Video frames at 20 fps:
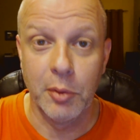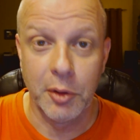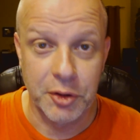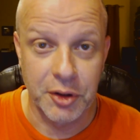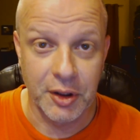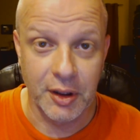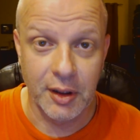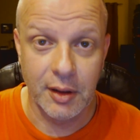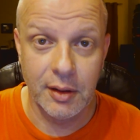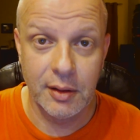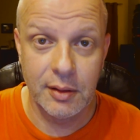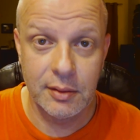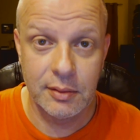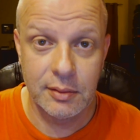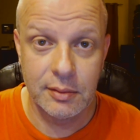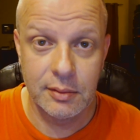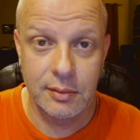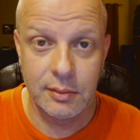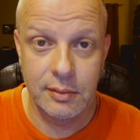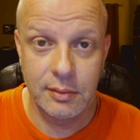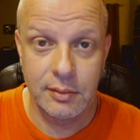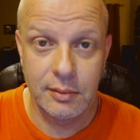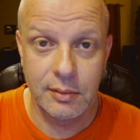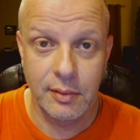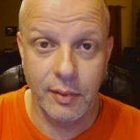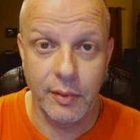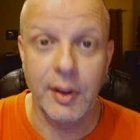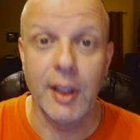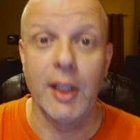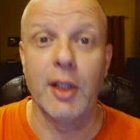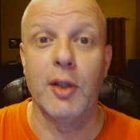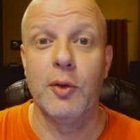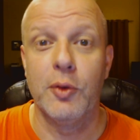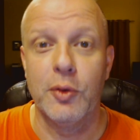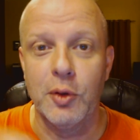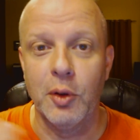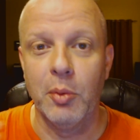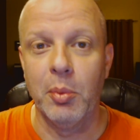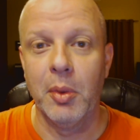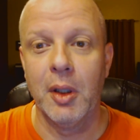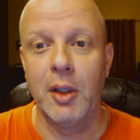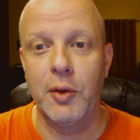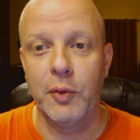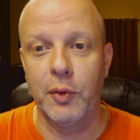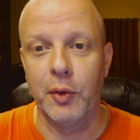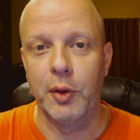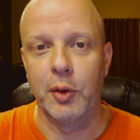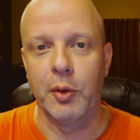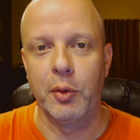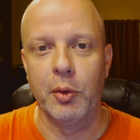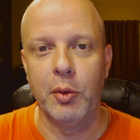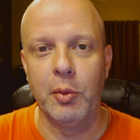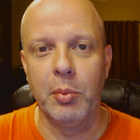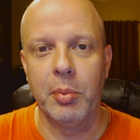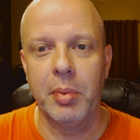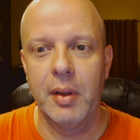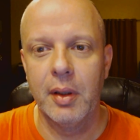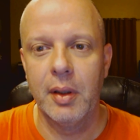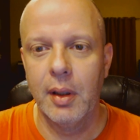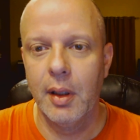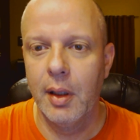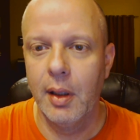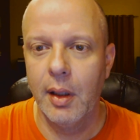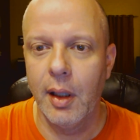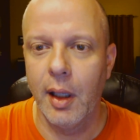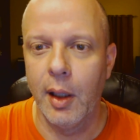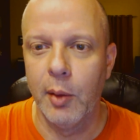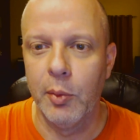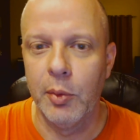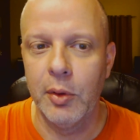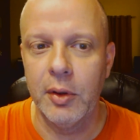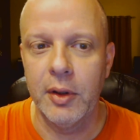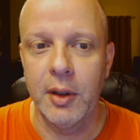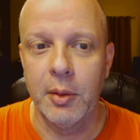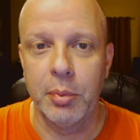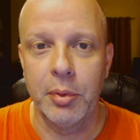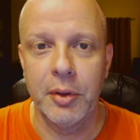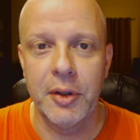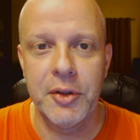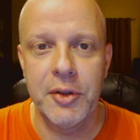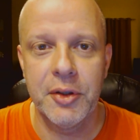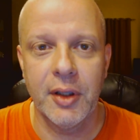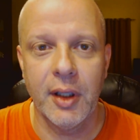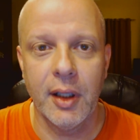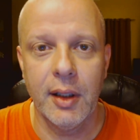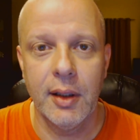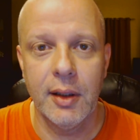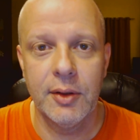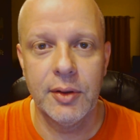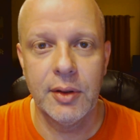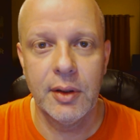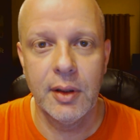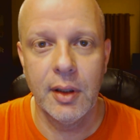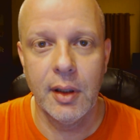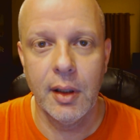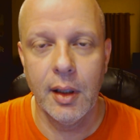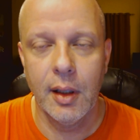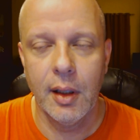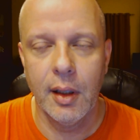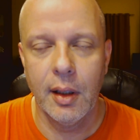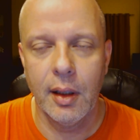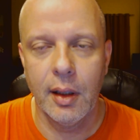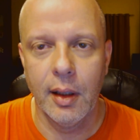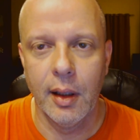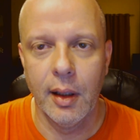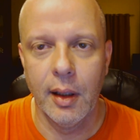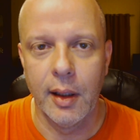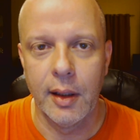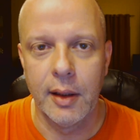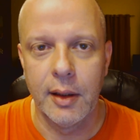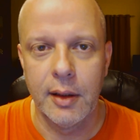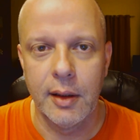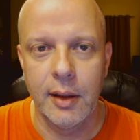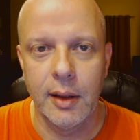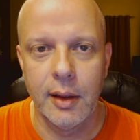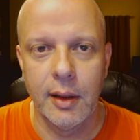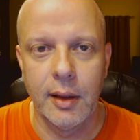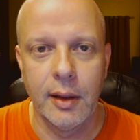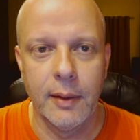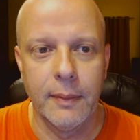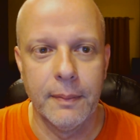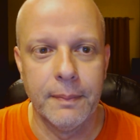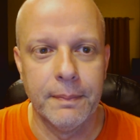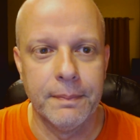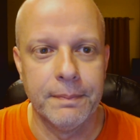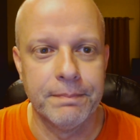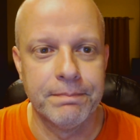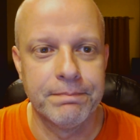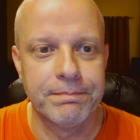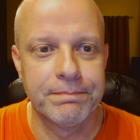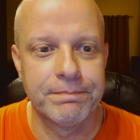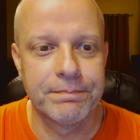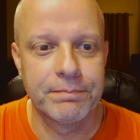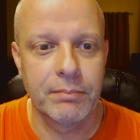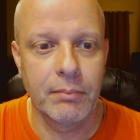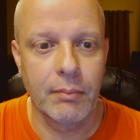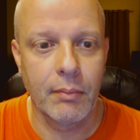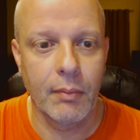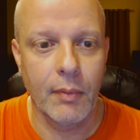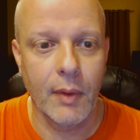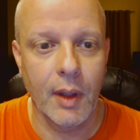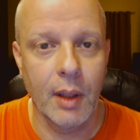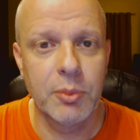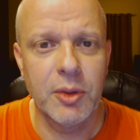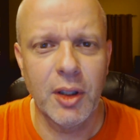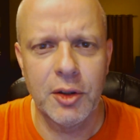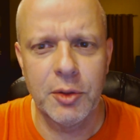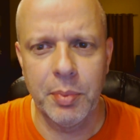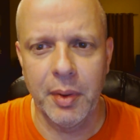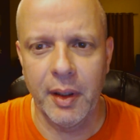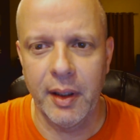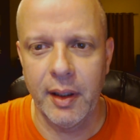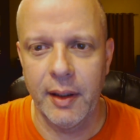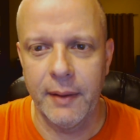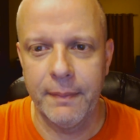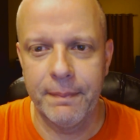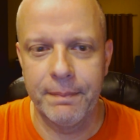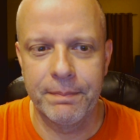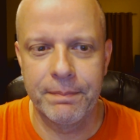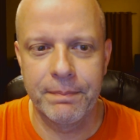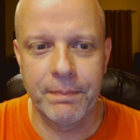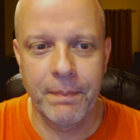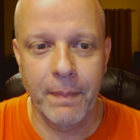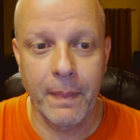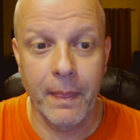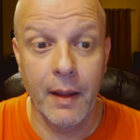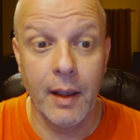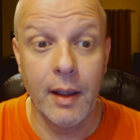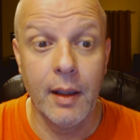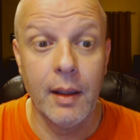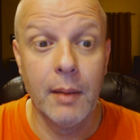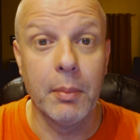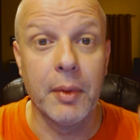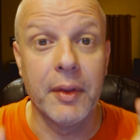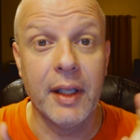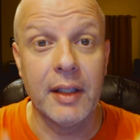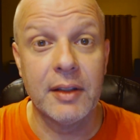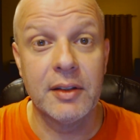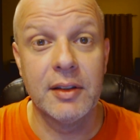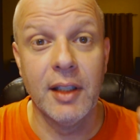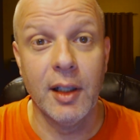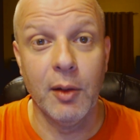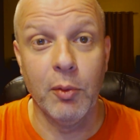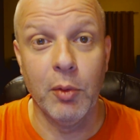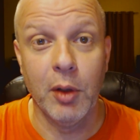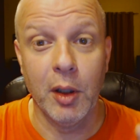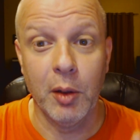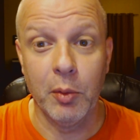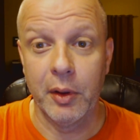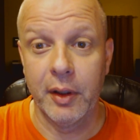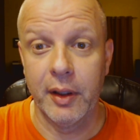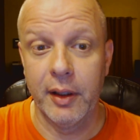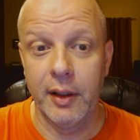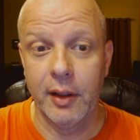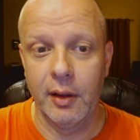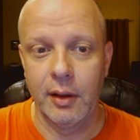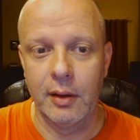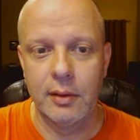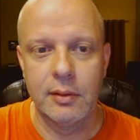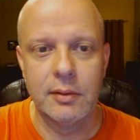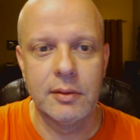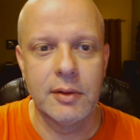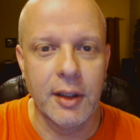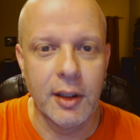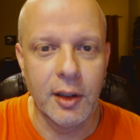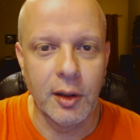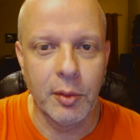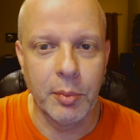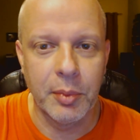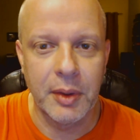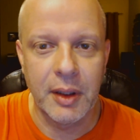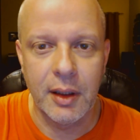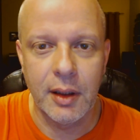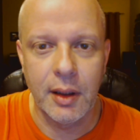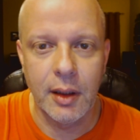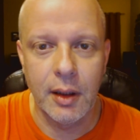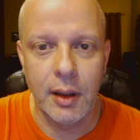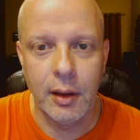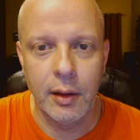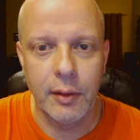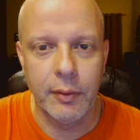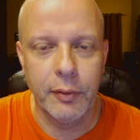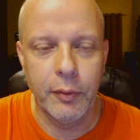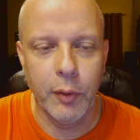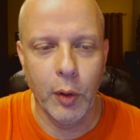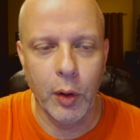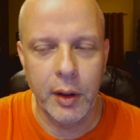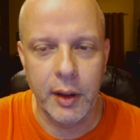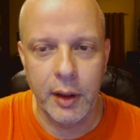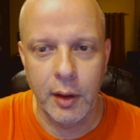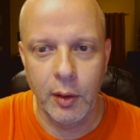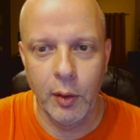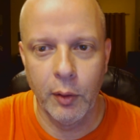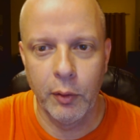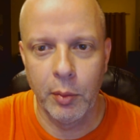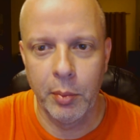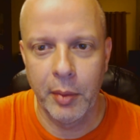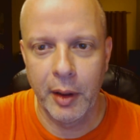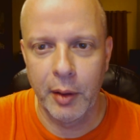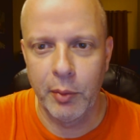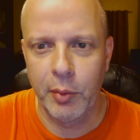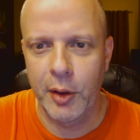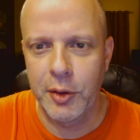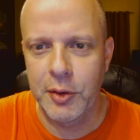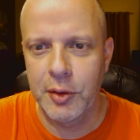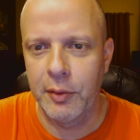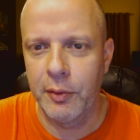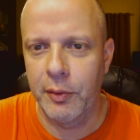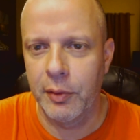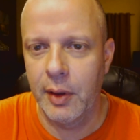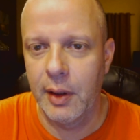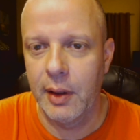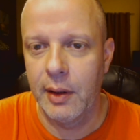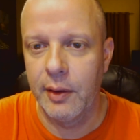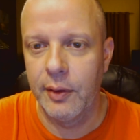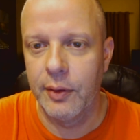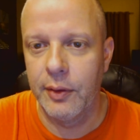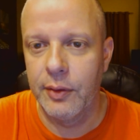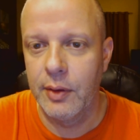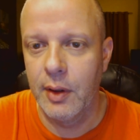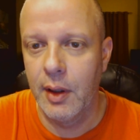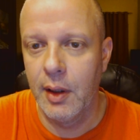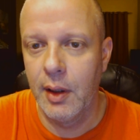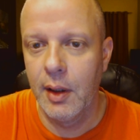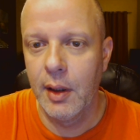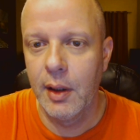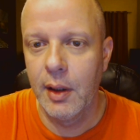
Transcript: Regina? Thank you so much for the group. I really appreciate it. I, um, I'm touched by it. But that's not why we're here, to hear me uh, fawning over my Russian friends.